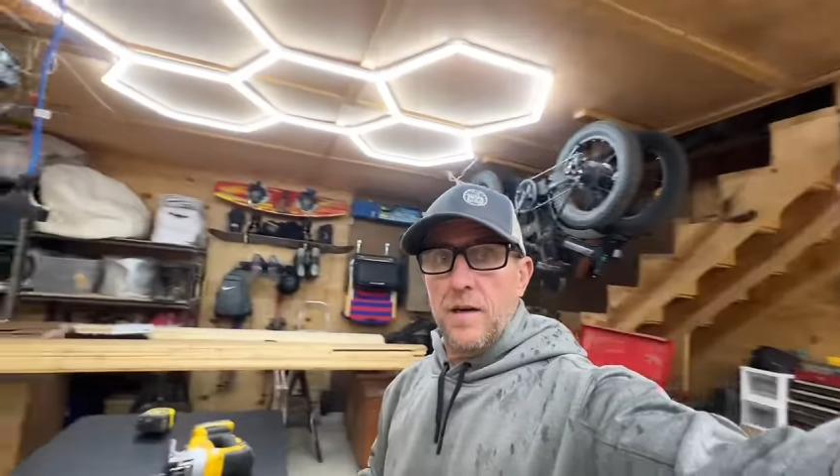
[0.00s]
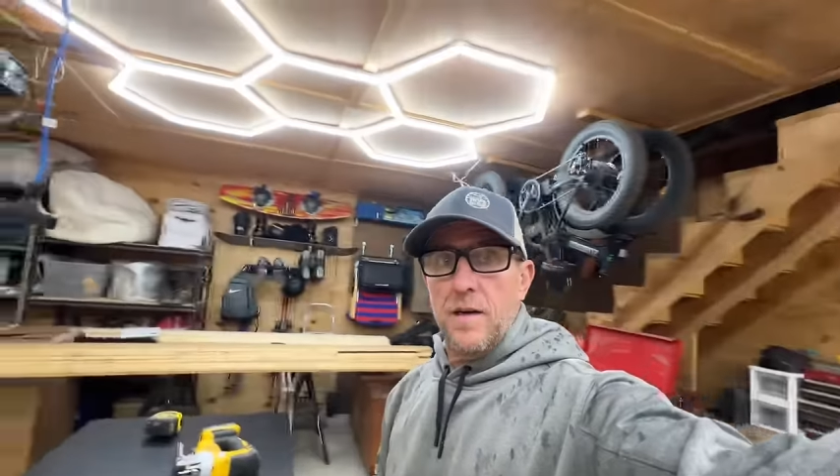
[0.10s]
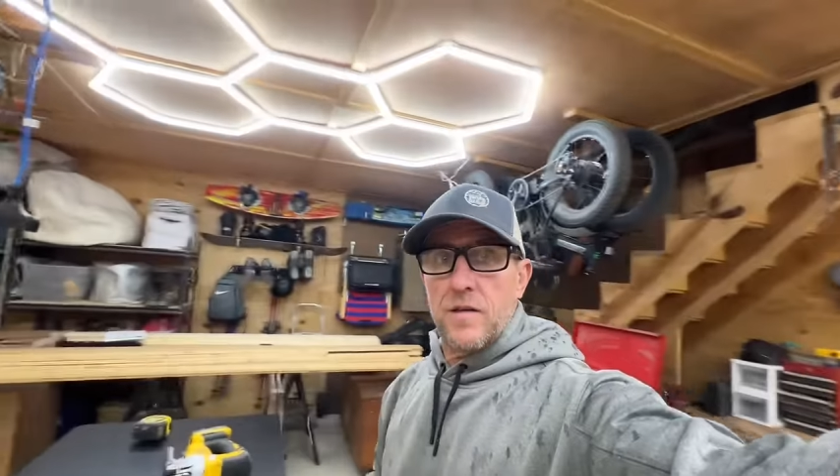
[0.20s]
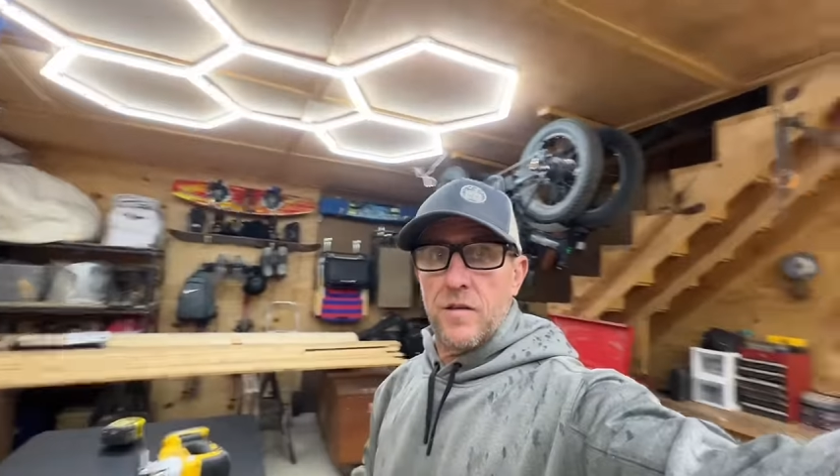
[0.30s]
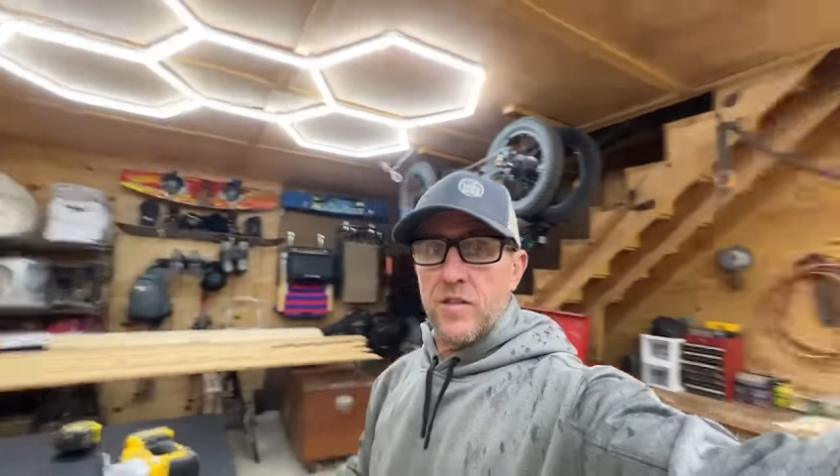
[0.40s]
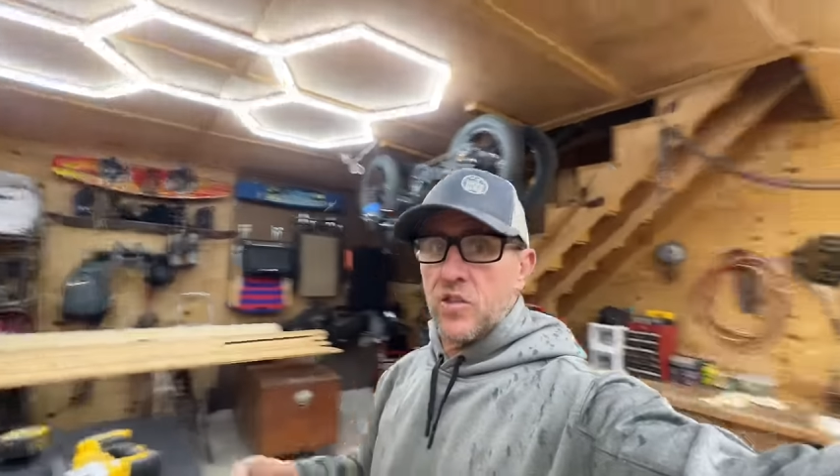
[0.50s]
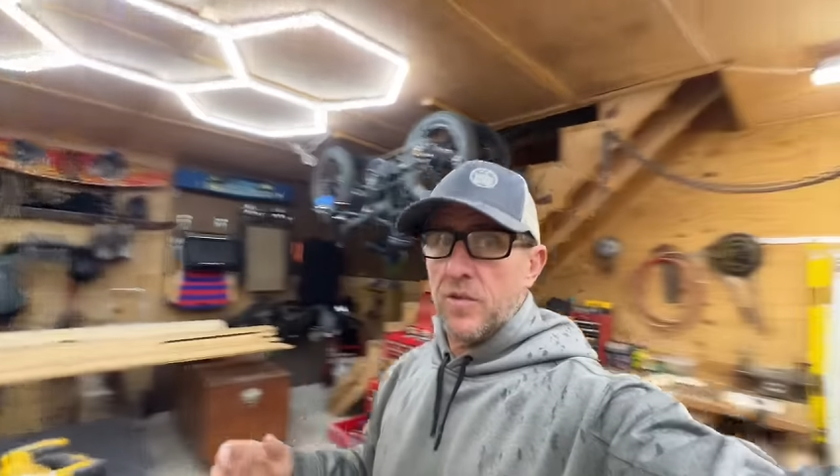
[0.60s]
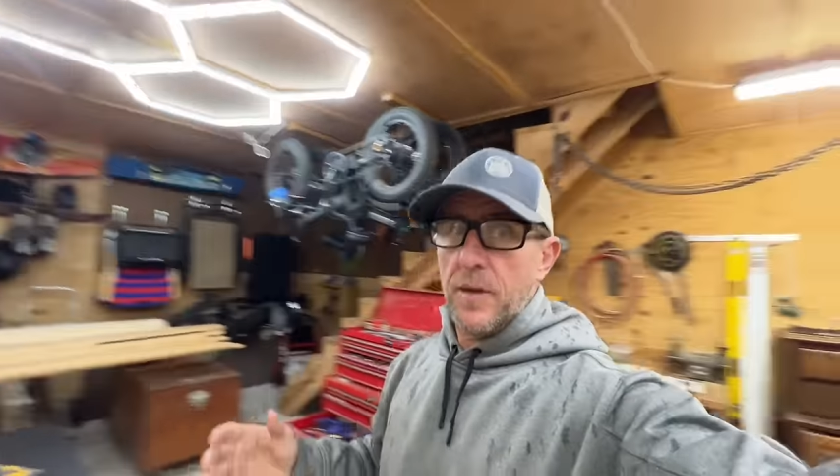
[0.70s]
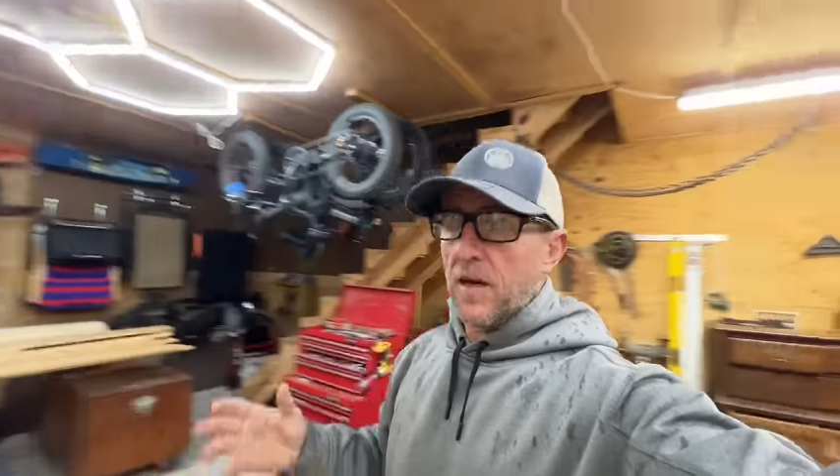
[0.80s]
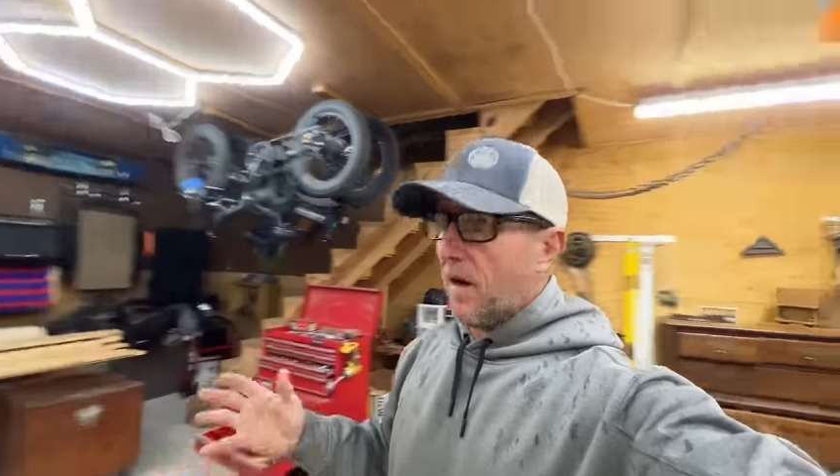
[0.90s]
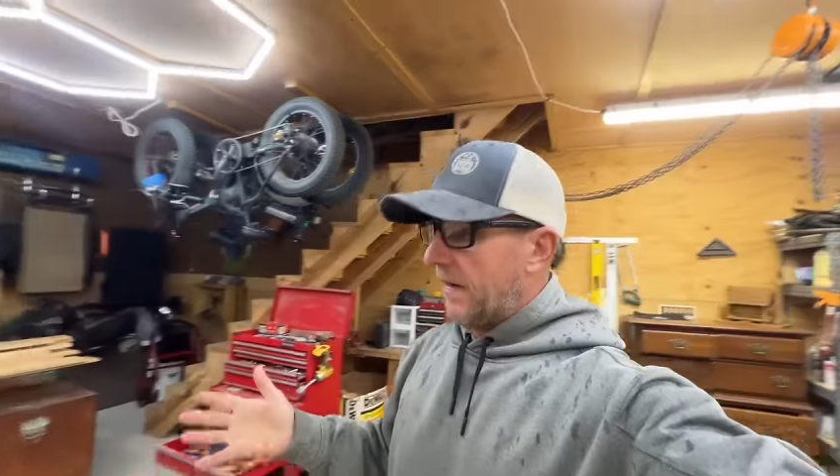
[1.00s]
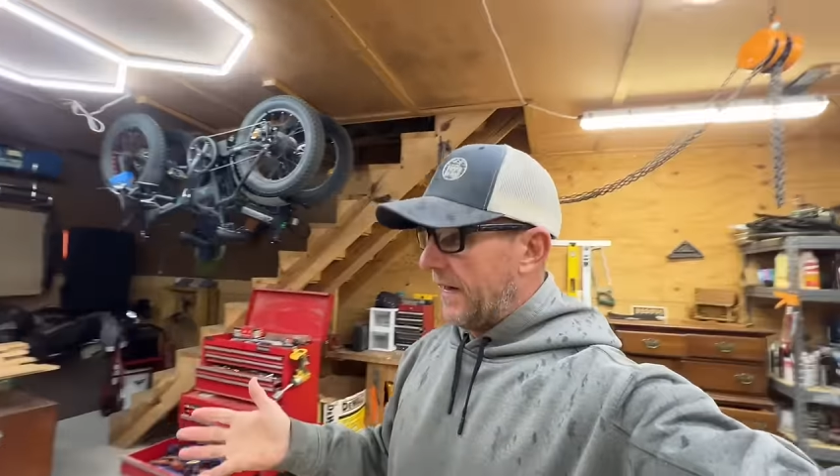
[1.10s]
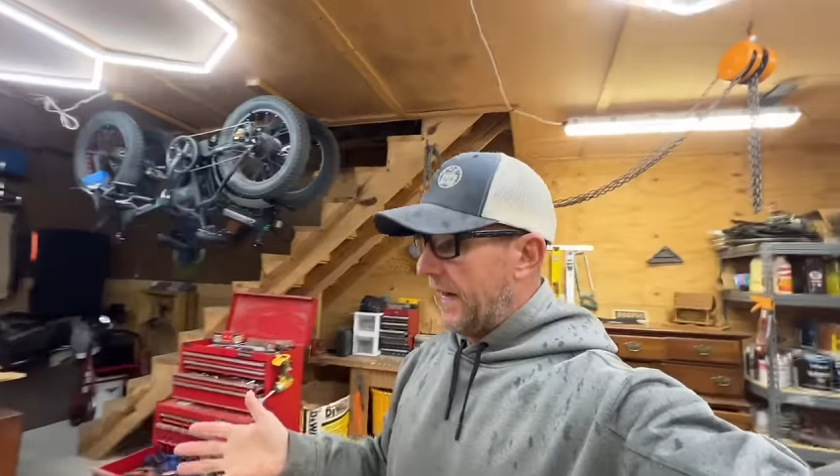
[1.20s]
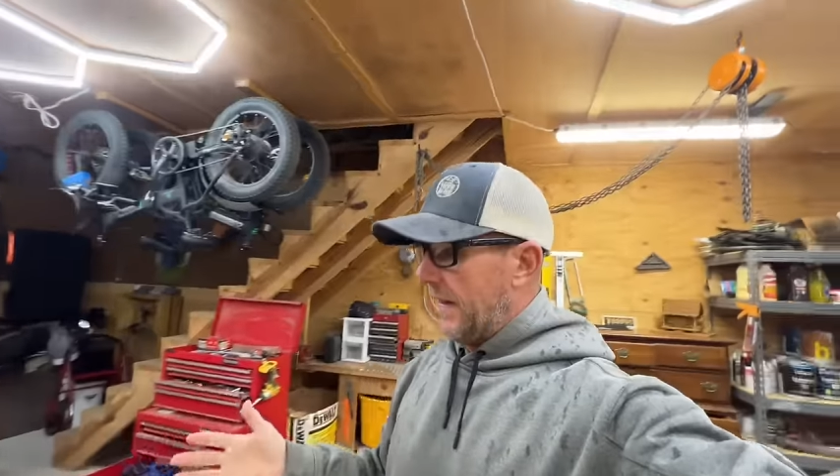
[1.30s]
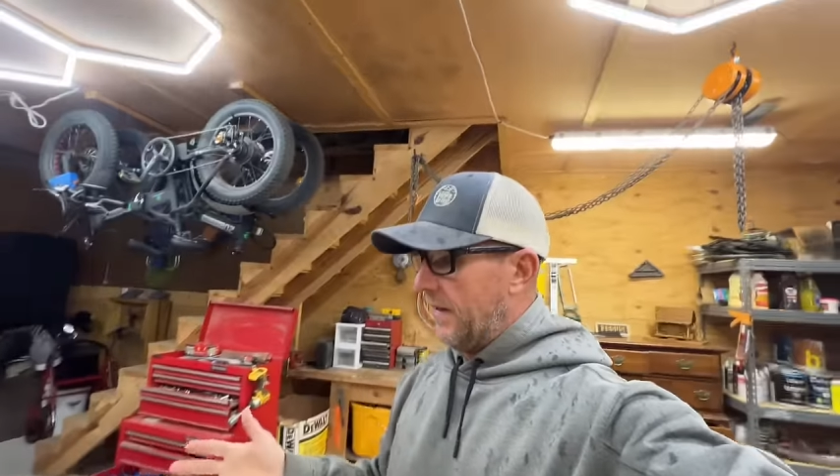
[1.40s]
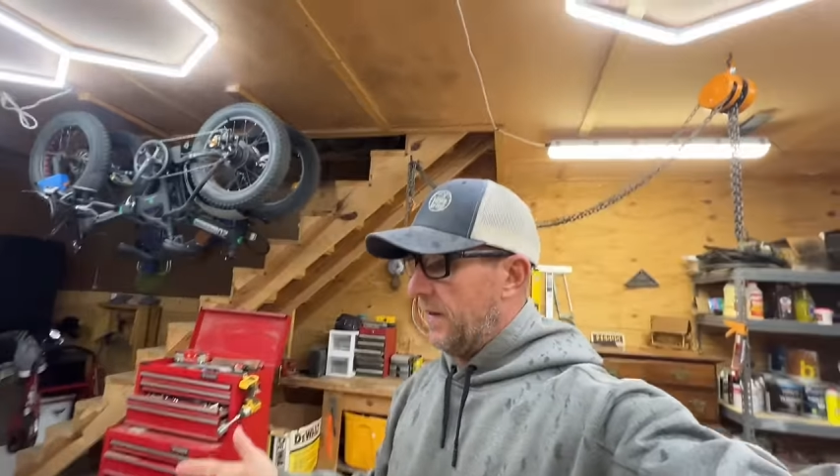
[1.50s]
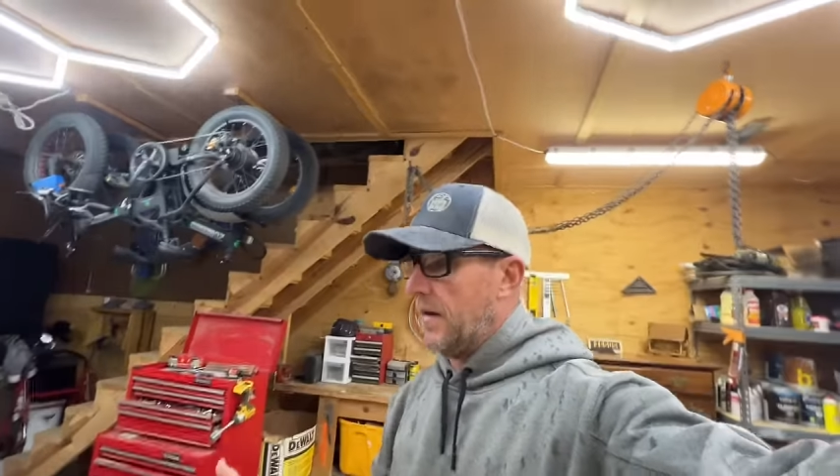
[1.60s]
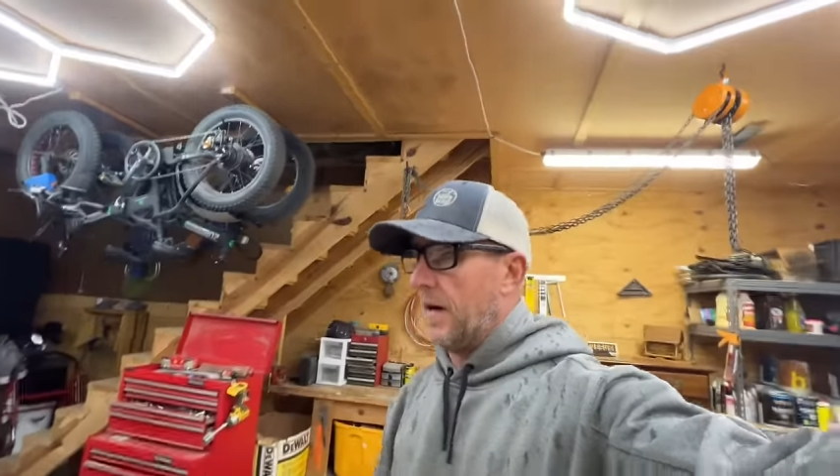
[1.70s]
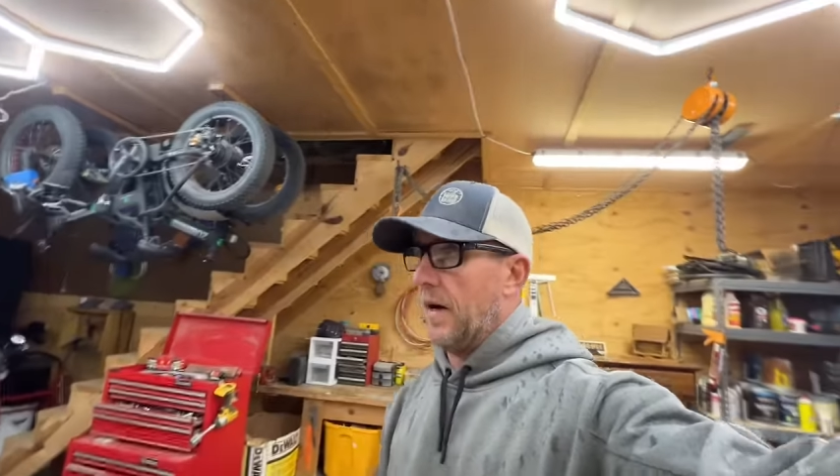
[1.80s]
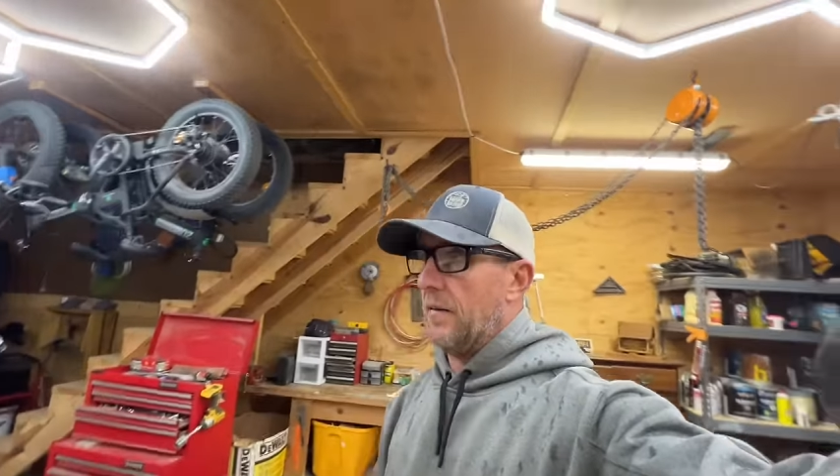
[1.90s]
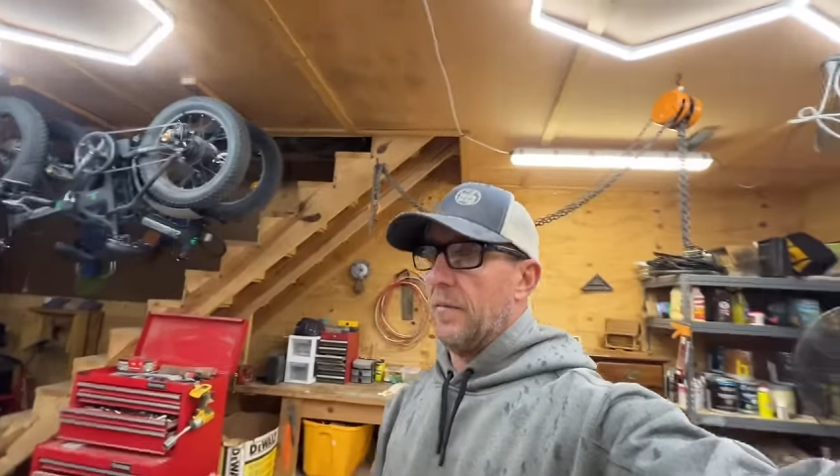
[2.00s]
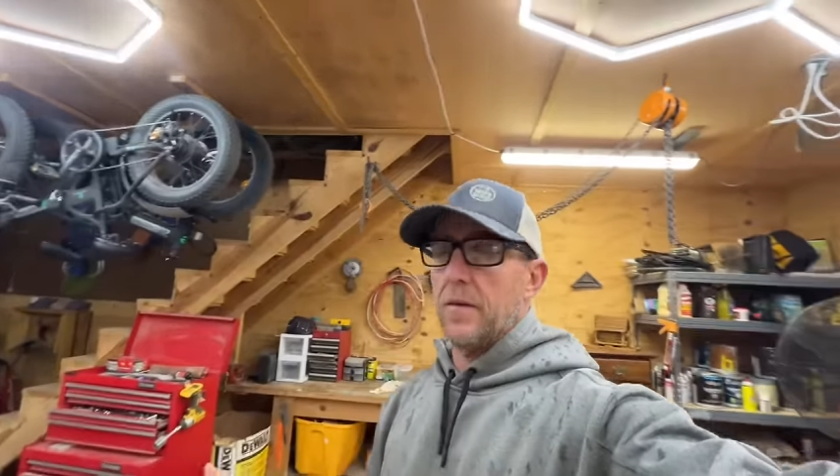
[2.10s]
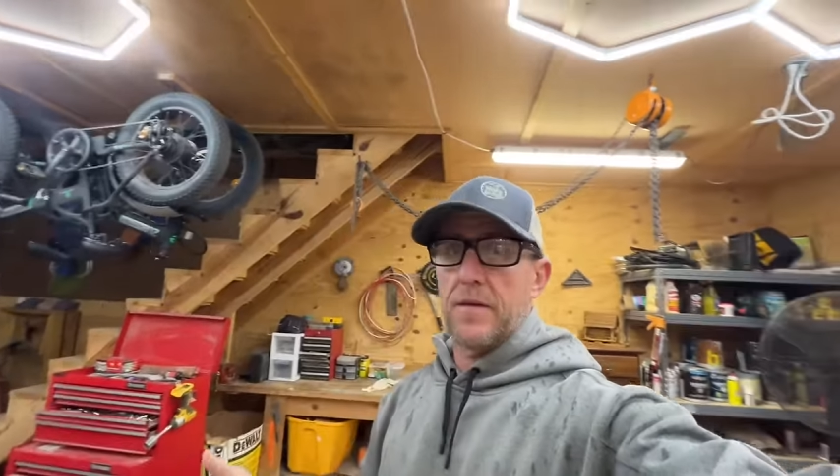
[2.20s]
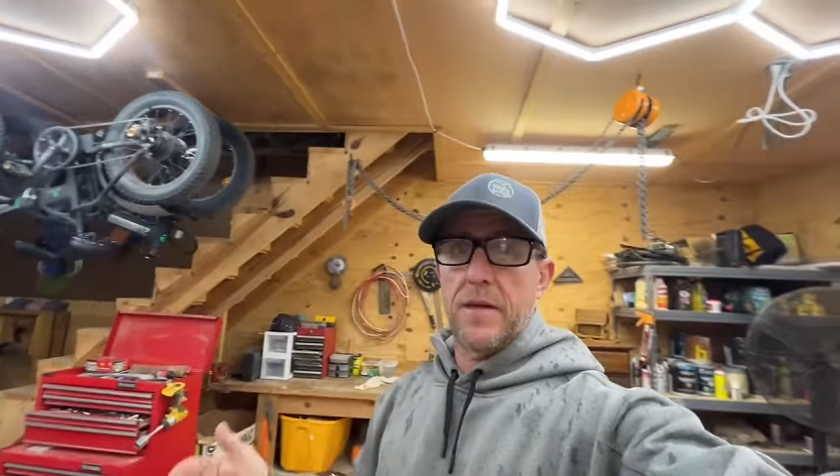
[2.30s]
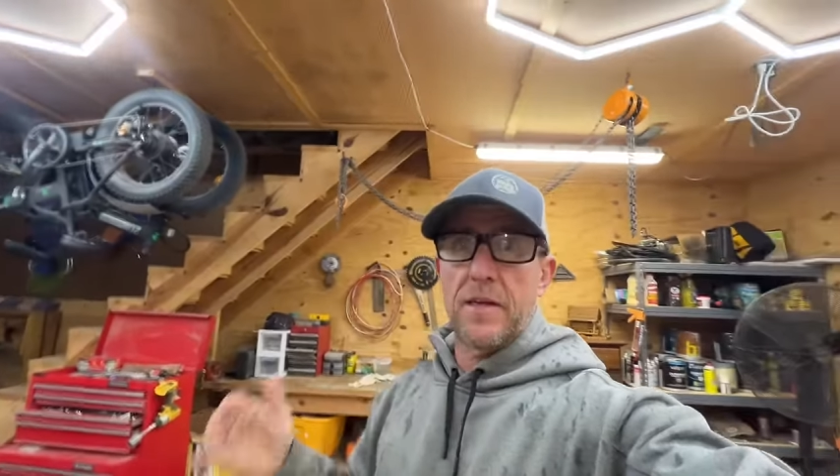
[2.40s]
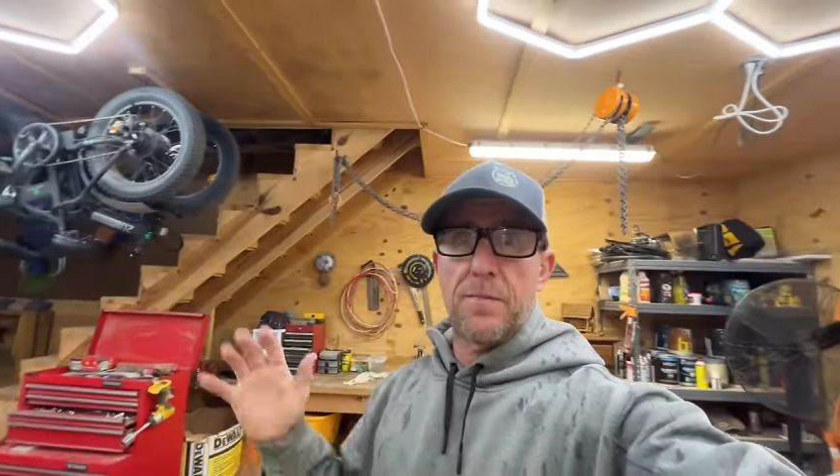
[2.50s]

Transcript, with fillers: So this should be all I need. Um, these